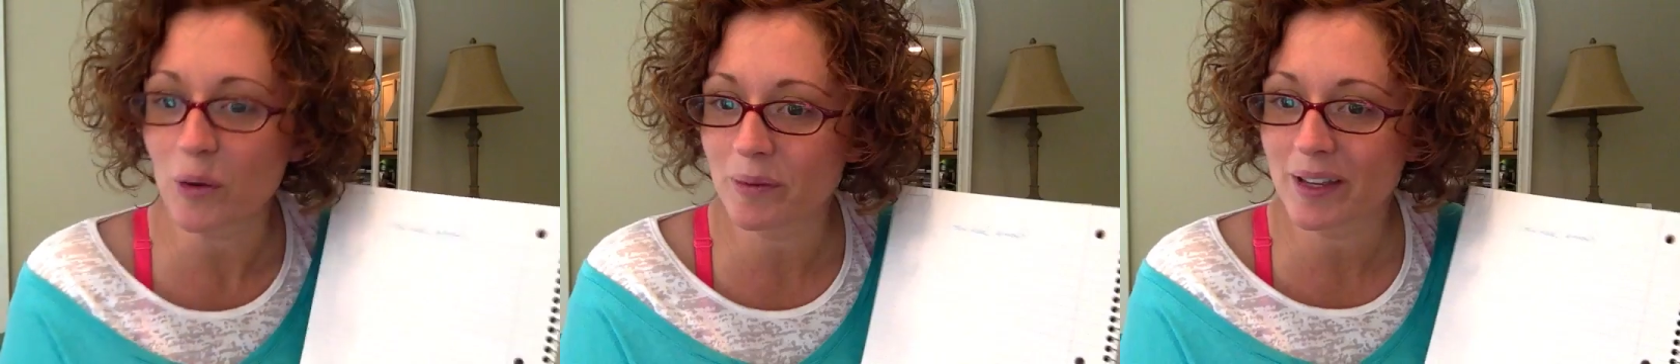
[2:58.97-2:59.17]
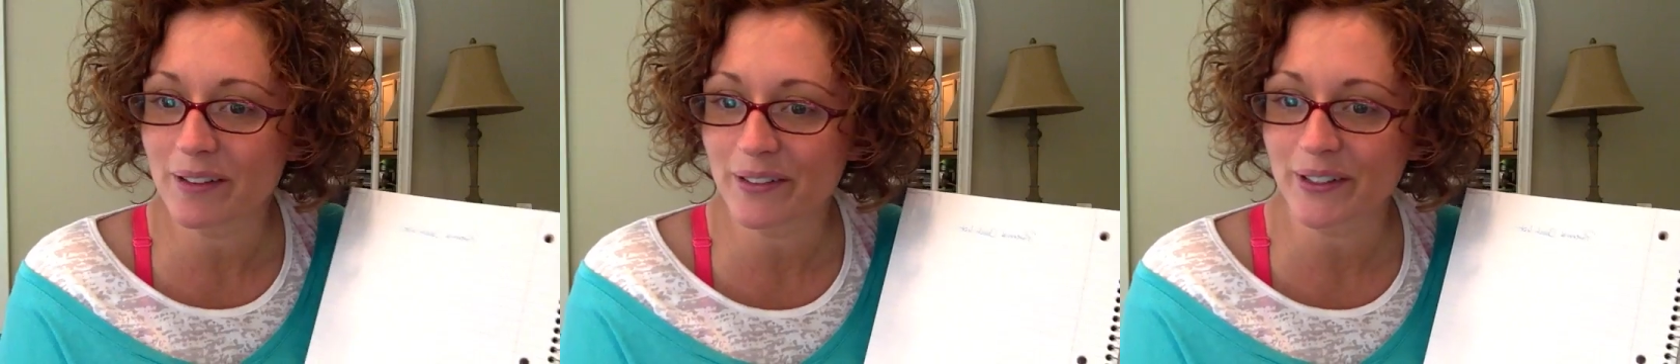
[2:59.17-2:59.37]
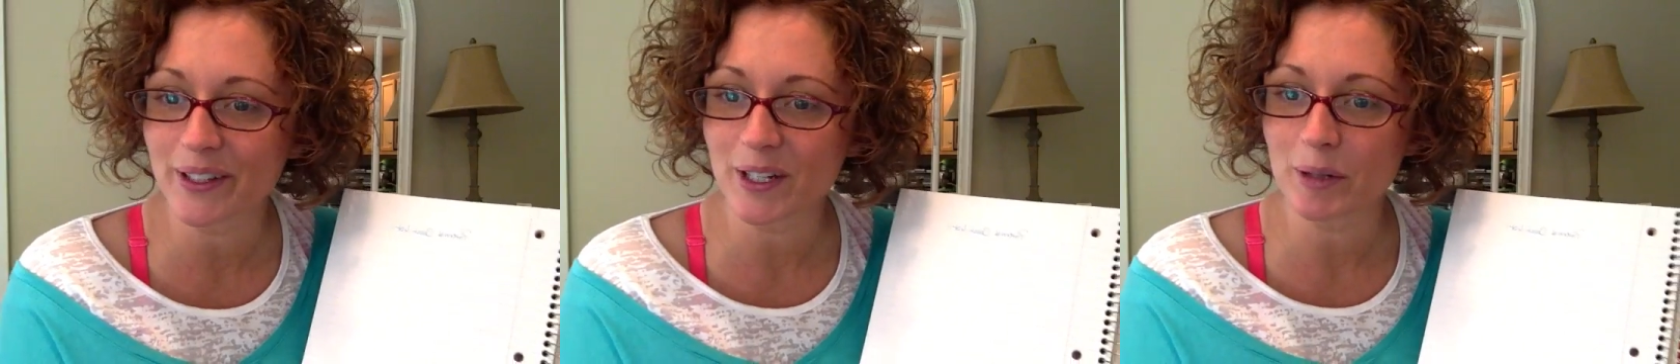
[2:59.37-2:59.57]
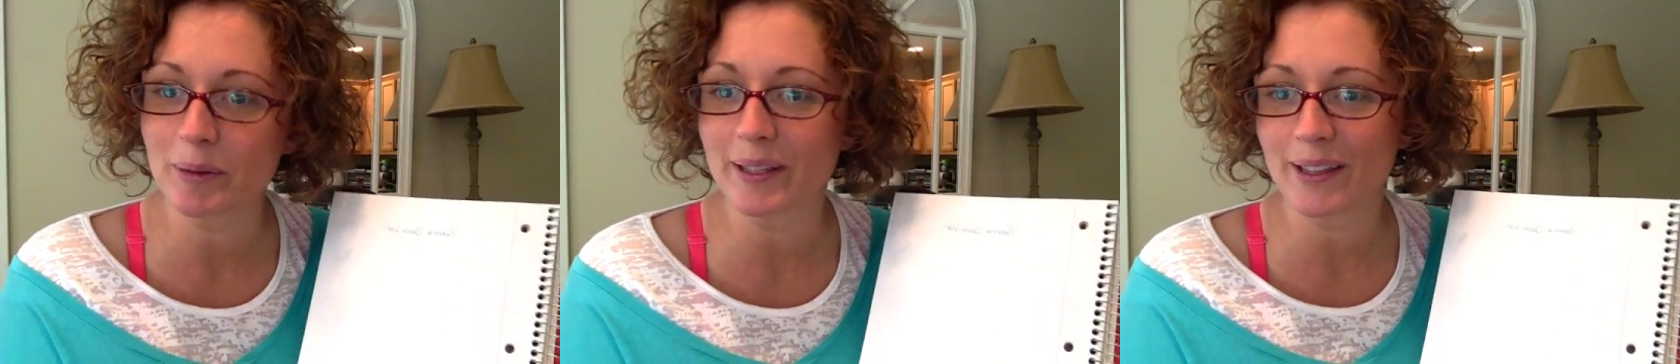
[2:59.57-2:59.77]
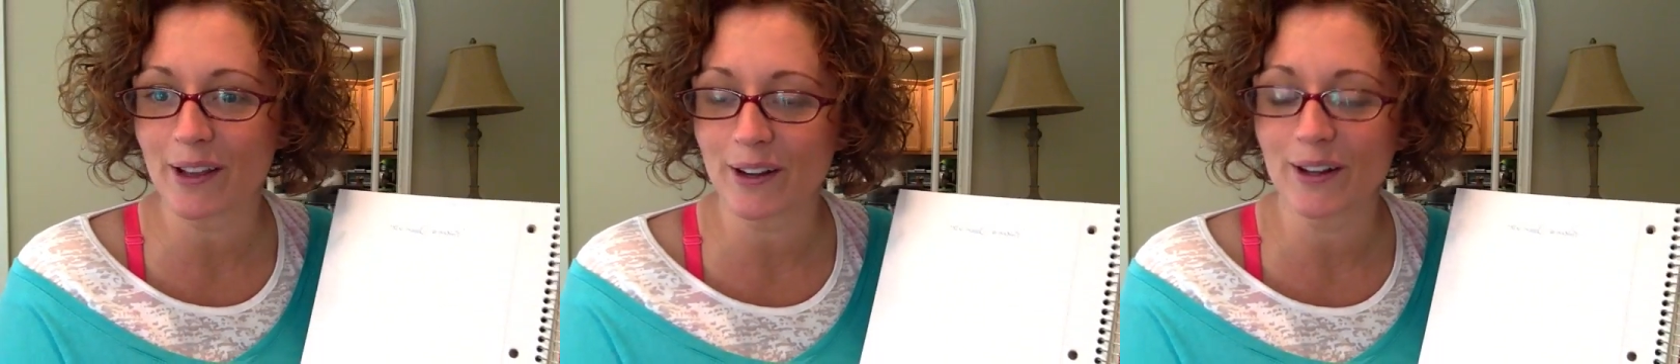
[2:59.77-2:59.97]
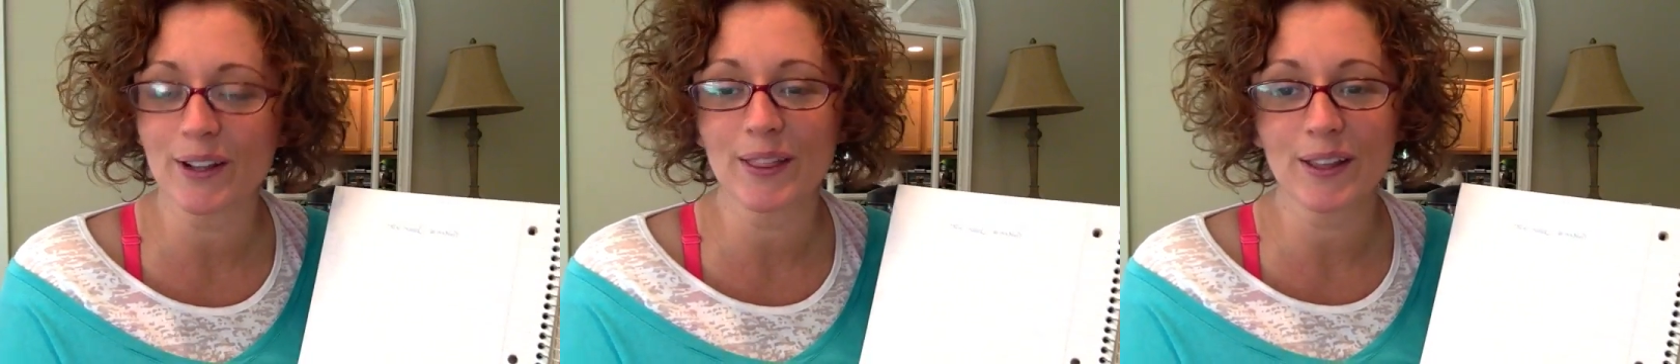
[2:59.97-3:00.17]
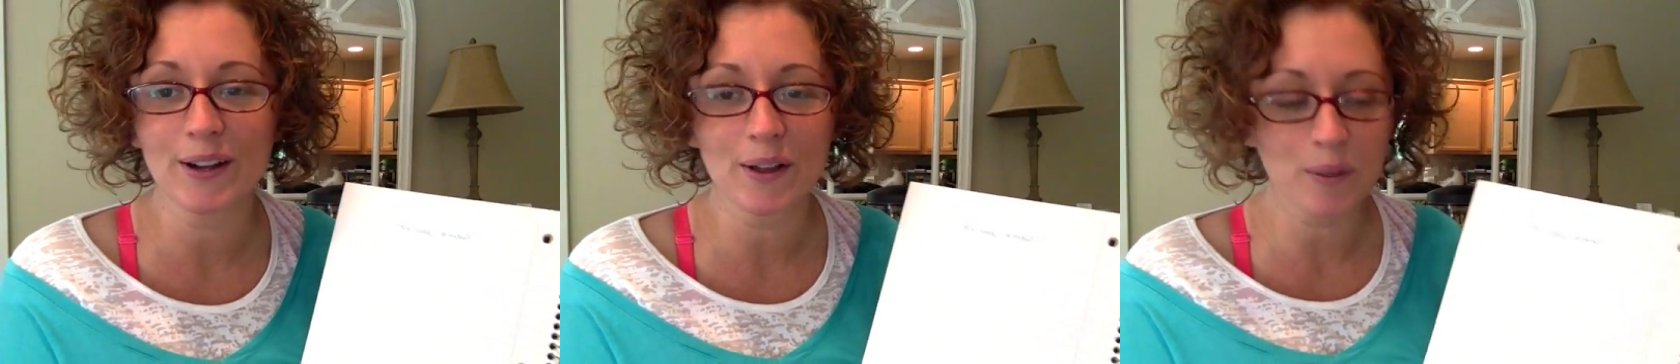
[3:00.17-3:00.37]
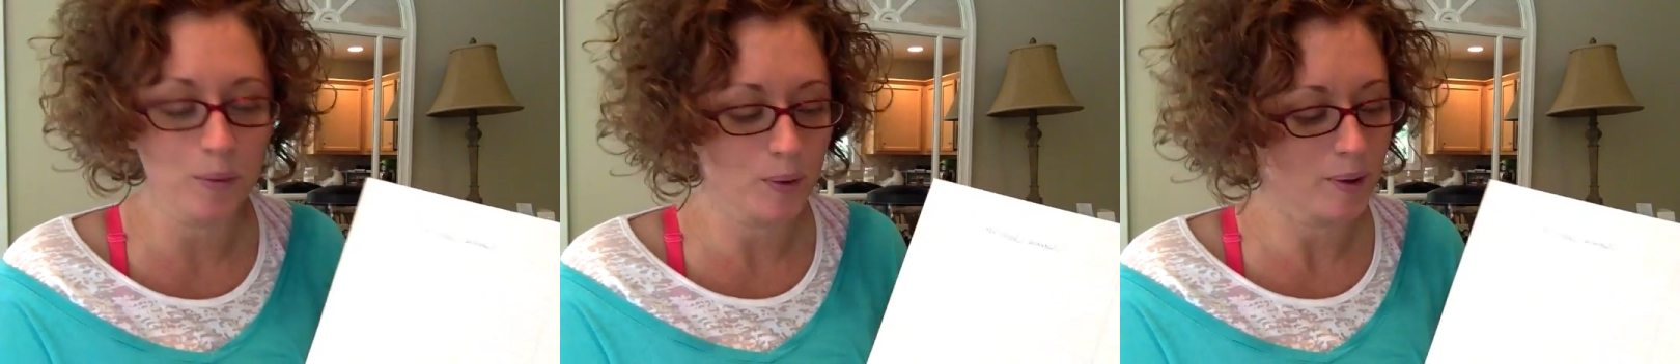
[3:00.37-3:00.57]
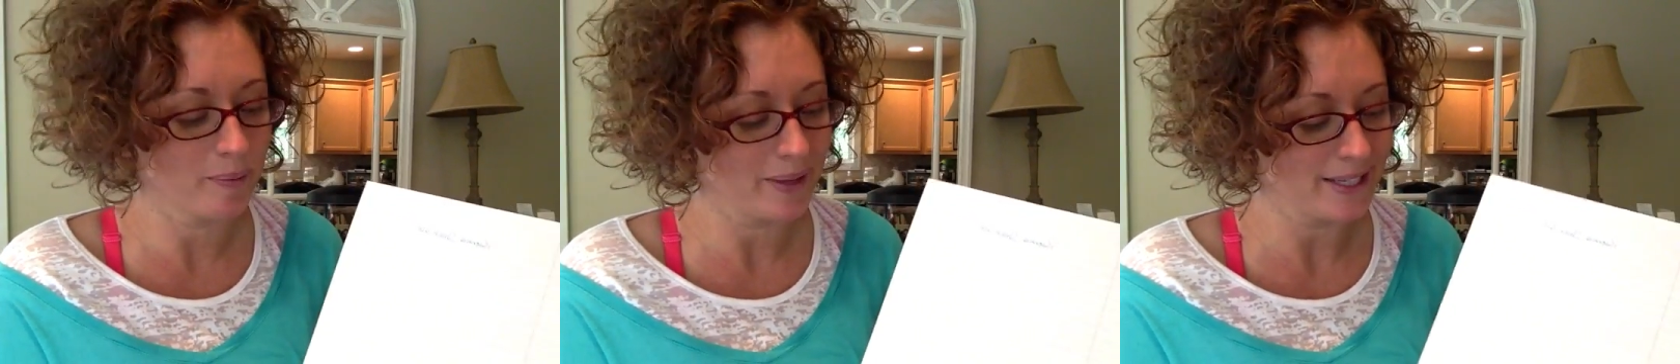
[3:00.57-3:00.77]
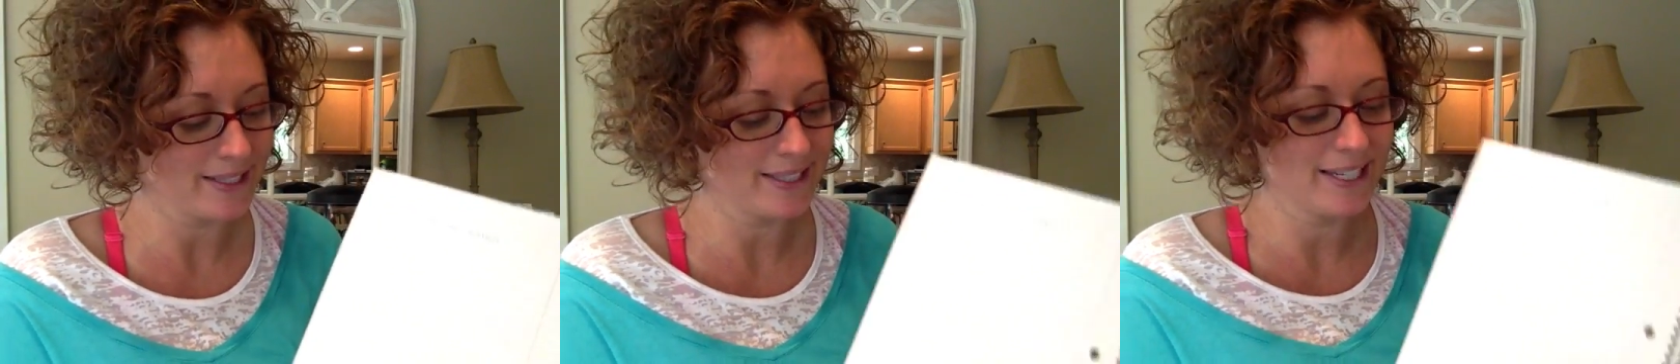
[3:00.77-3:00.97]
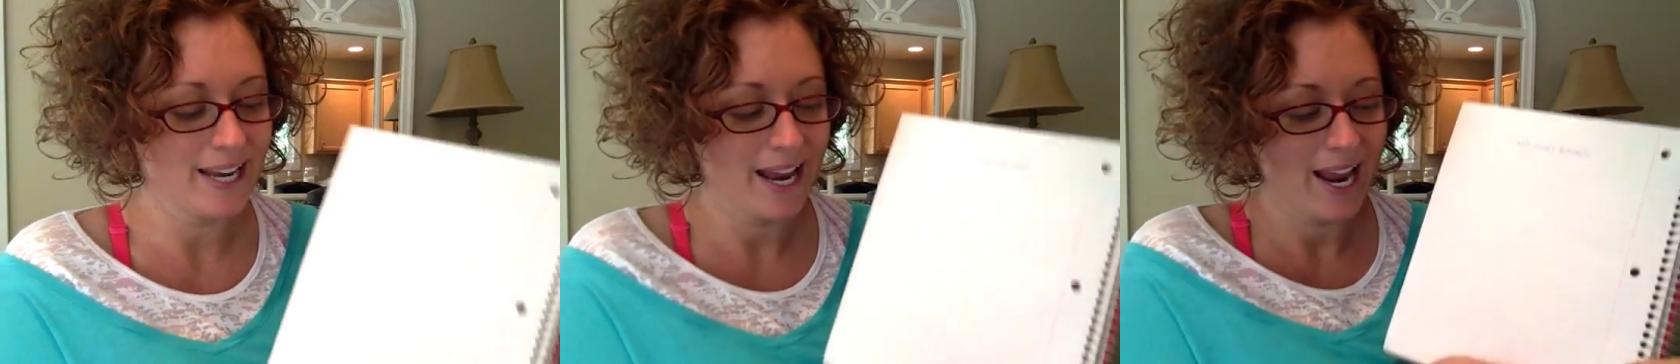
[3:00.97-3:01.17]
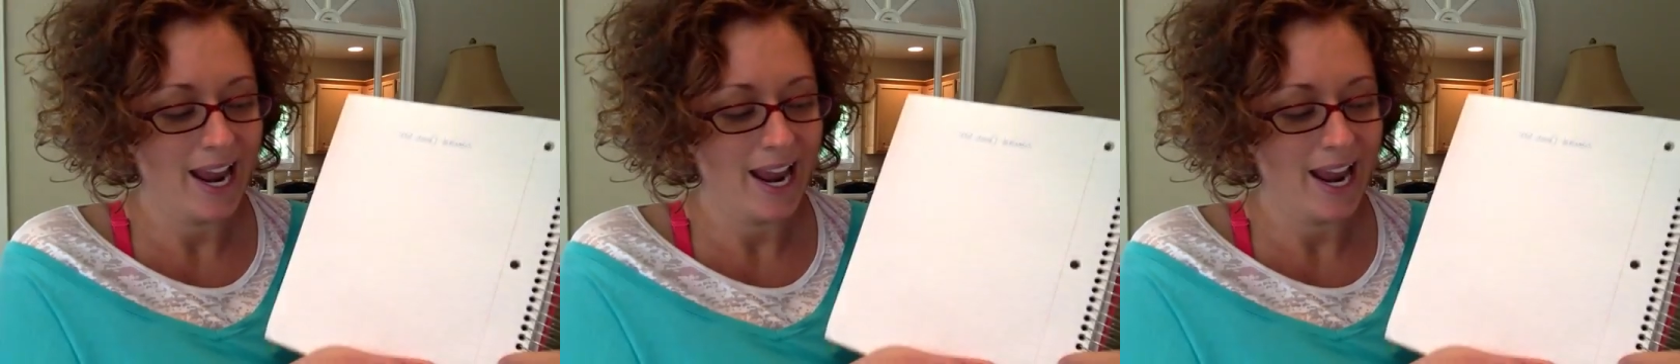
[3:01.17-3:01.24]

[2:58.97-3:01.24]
me for a little bit longer. They're on the warm list.